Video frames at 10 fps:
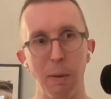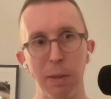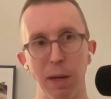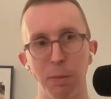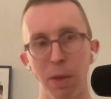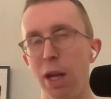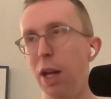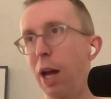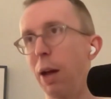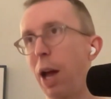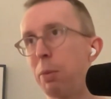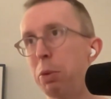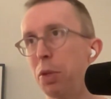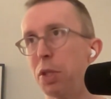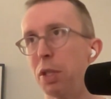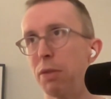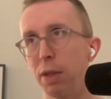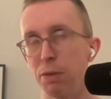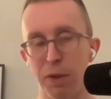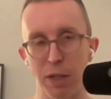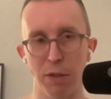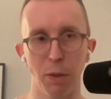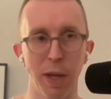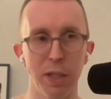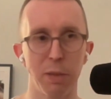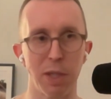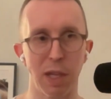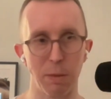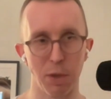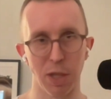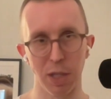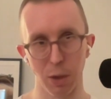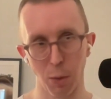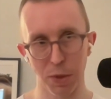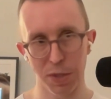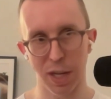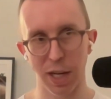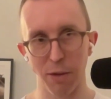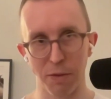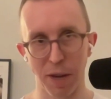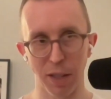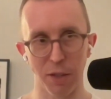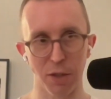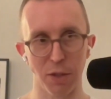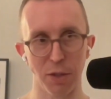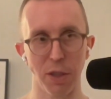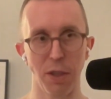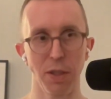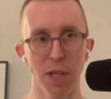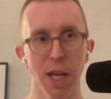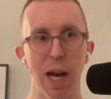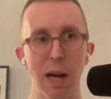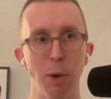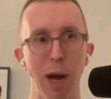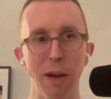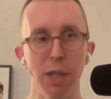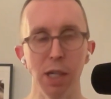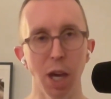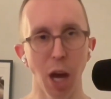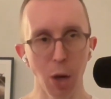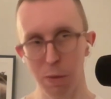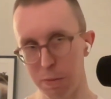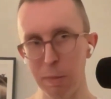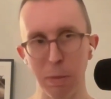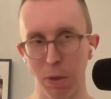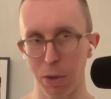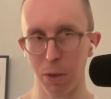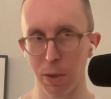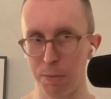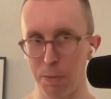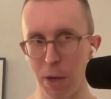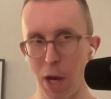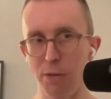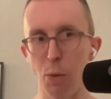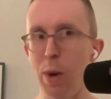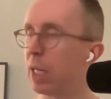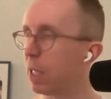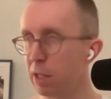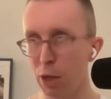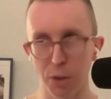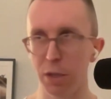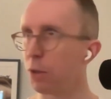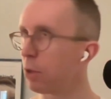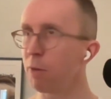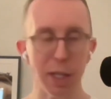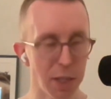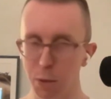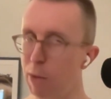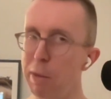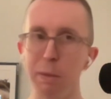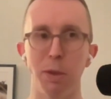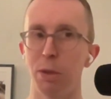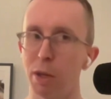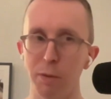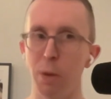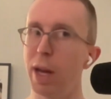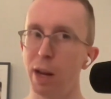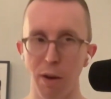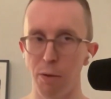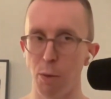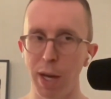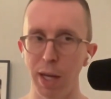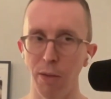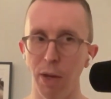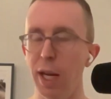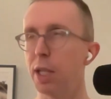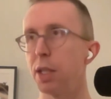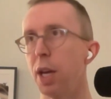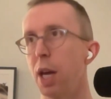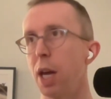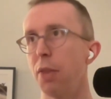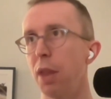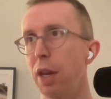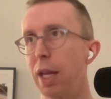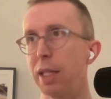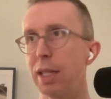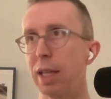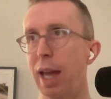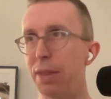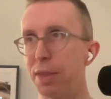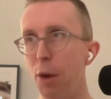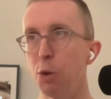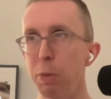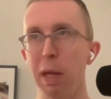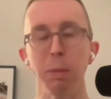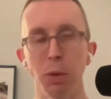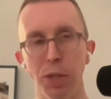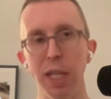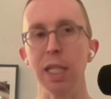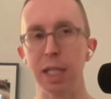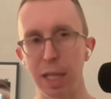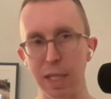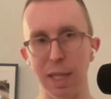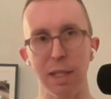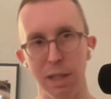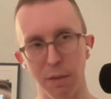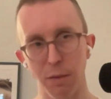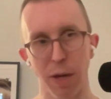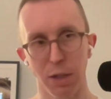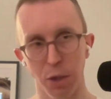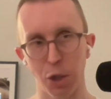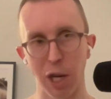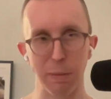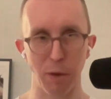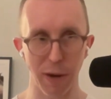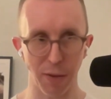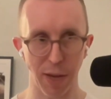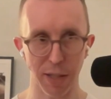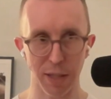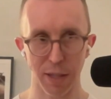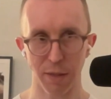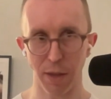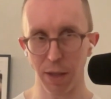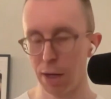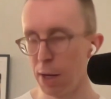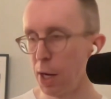I mean, I can put this in a very unflattering way sometimes and say no one wants to hire a fat consultant. I'm not having a go at people who are overweight. There's lots and lots of reasons why people who are overweight, right? And the last thing those people need is a sense of greater shame around that, right?